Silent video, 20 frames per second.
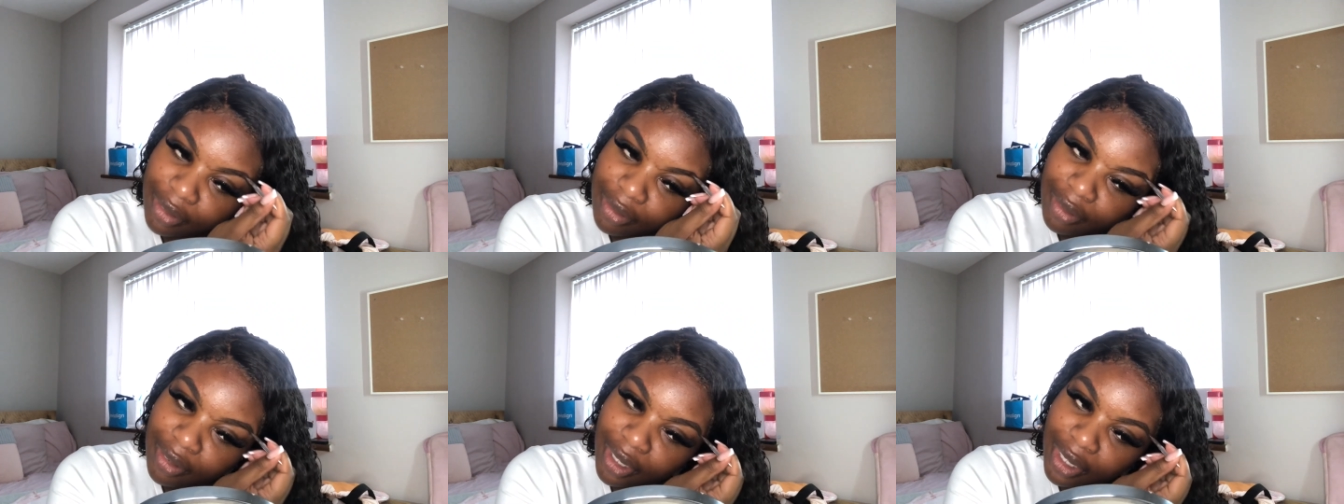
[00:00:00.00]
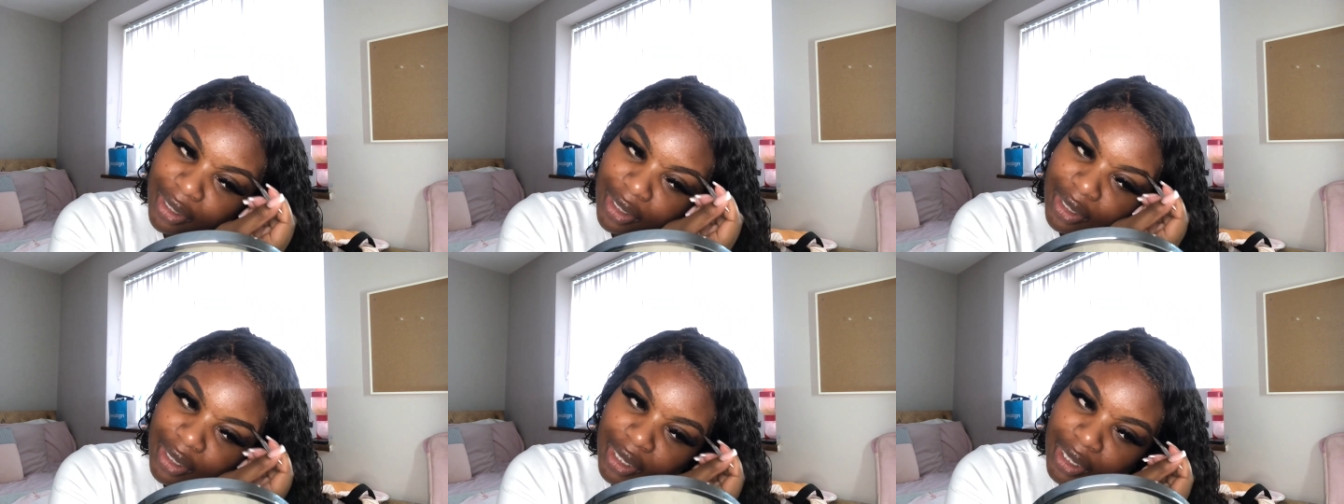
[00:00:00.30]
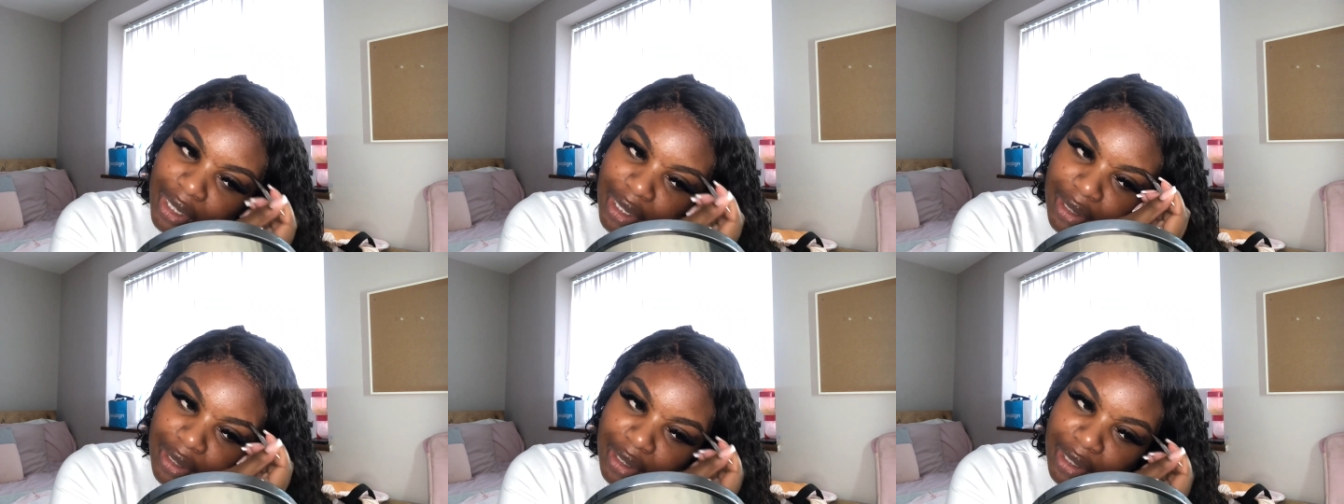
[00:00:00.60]
I just think
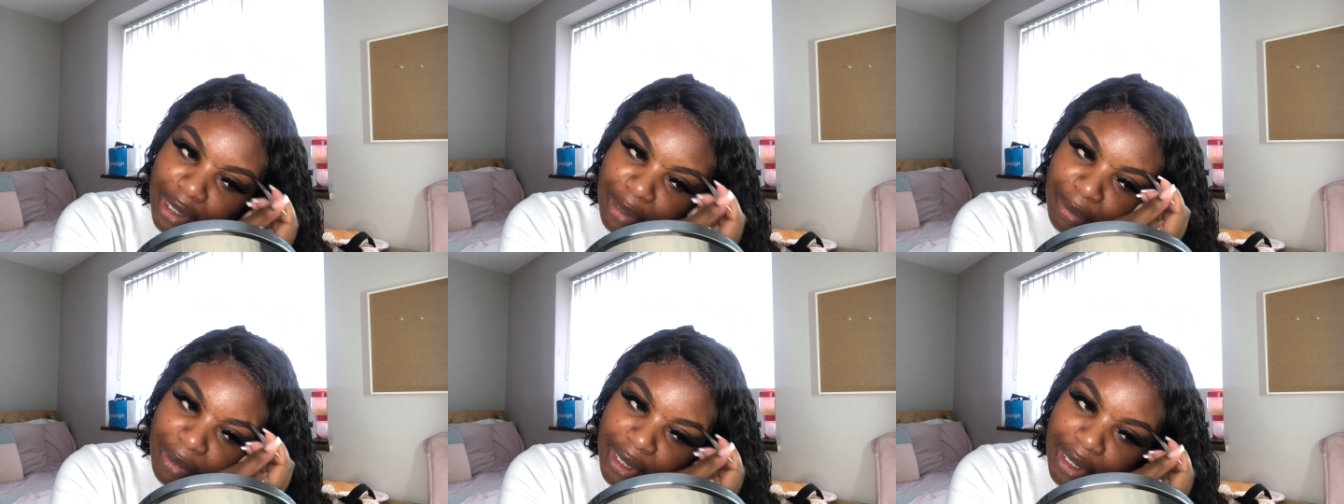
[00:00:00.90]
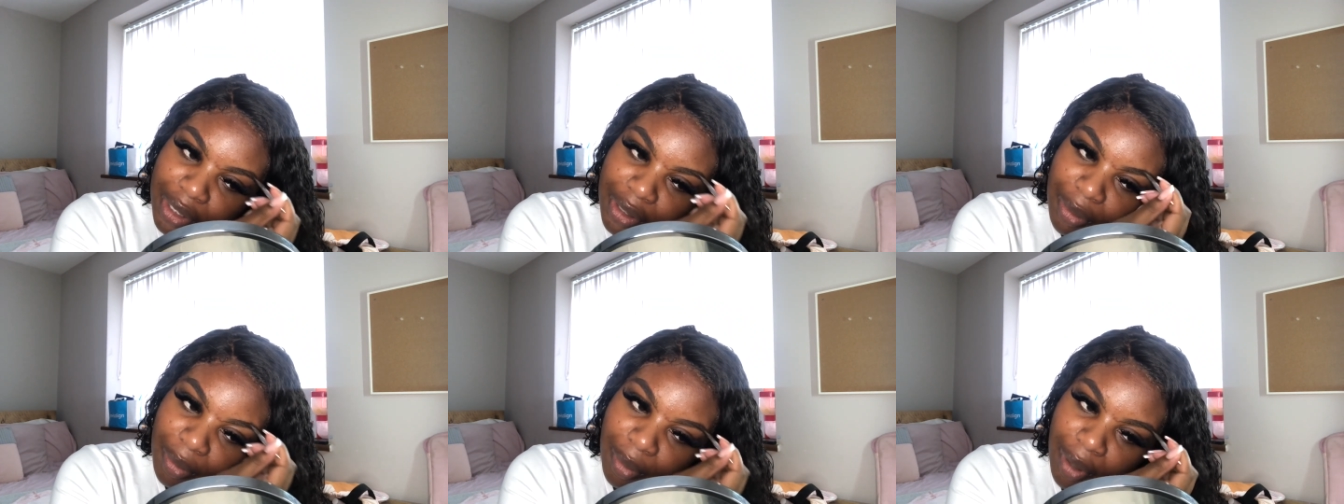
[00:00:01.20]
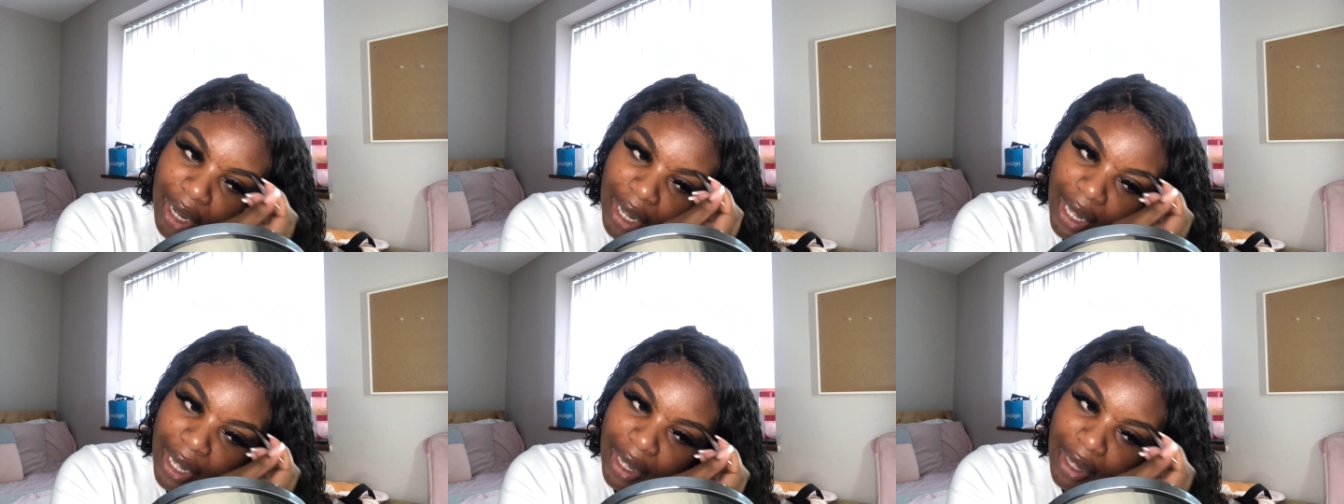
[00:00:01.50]
it's going to be
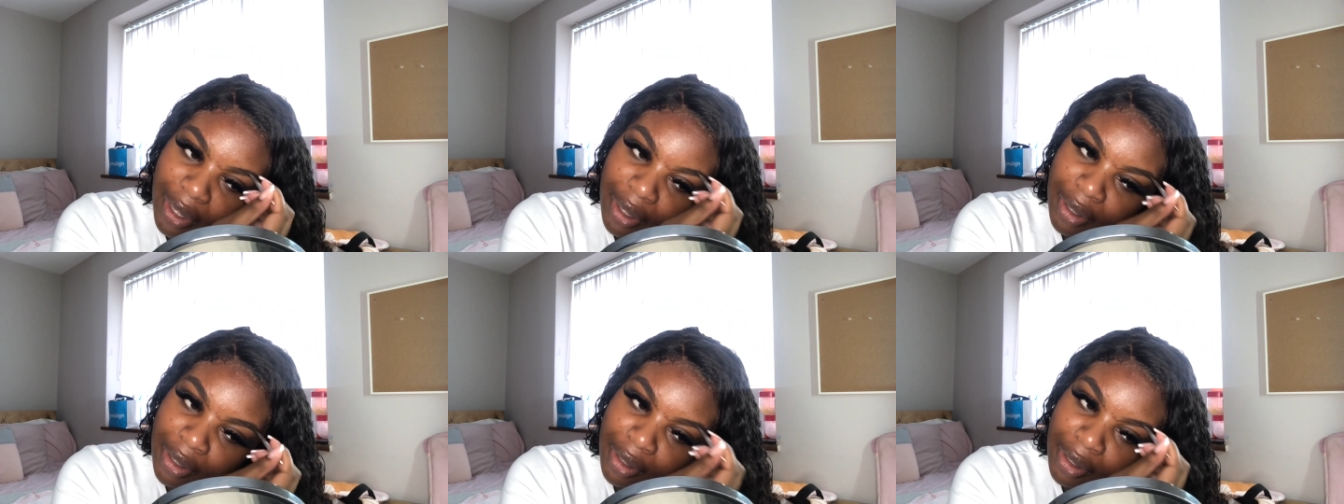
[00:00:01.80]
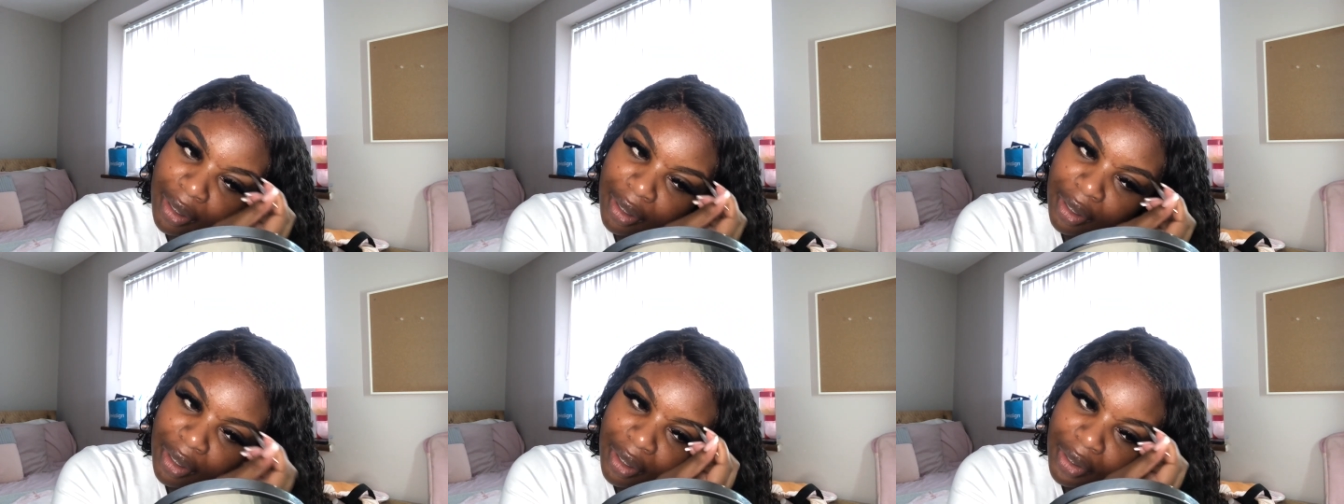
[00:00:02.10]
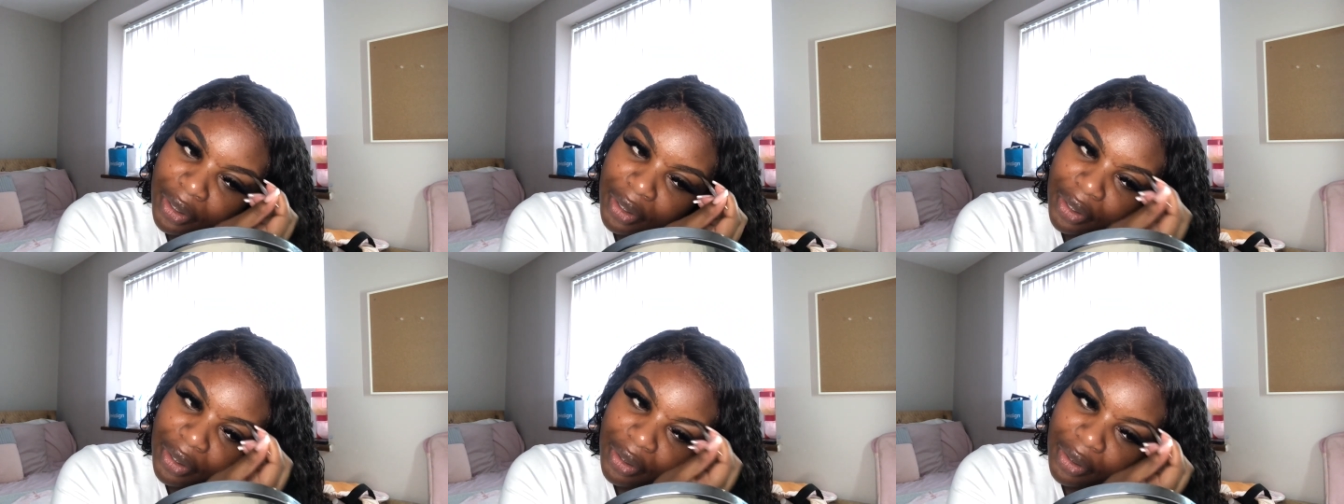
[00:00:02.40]
quite
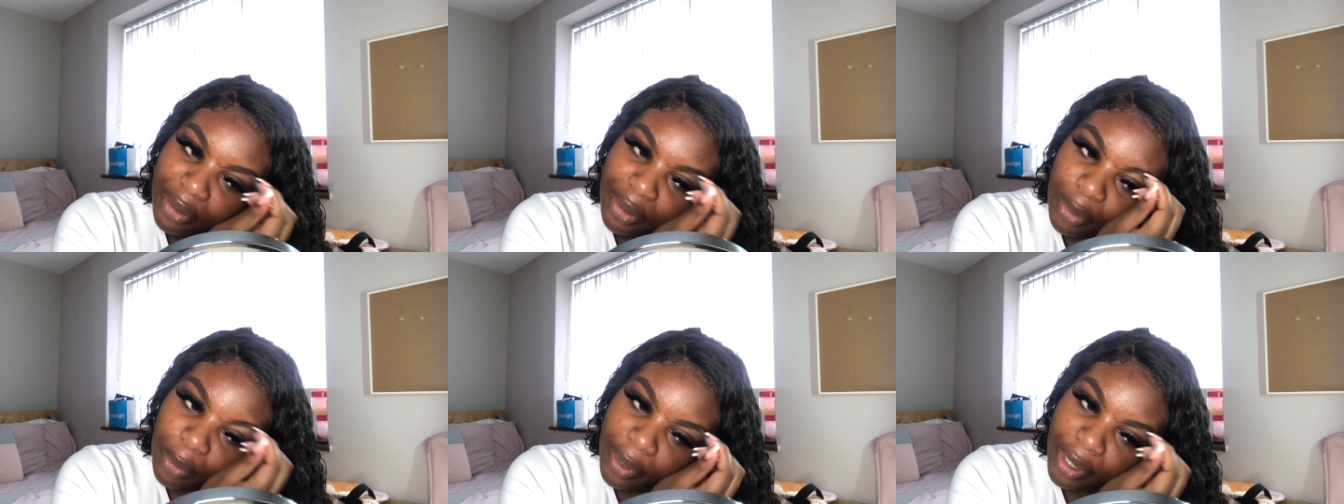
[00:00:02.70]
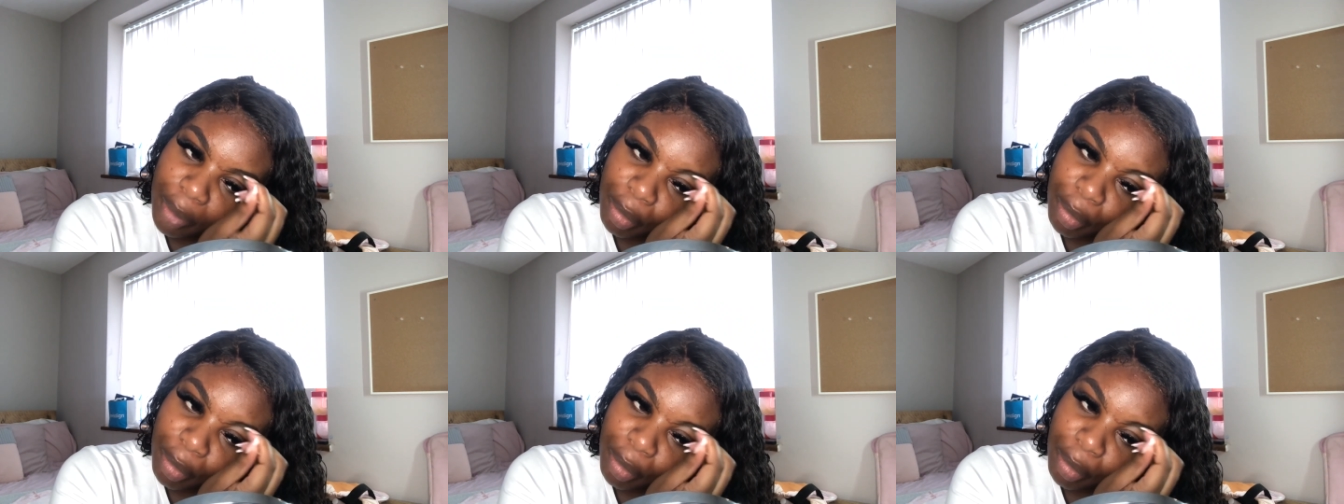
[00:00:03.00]
a quick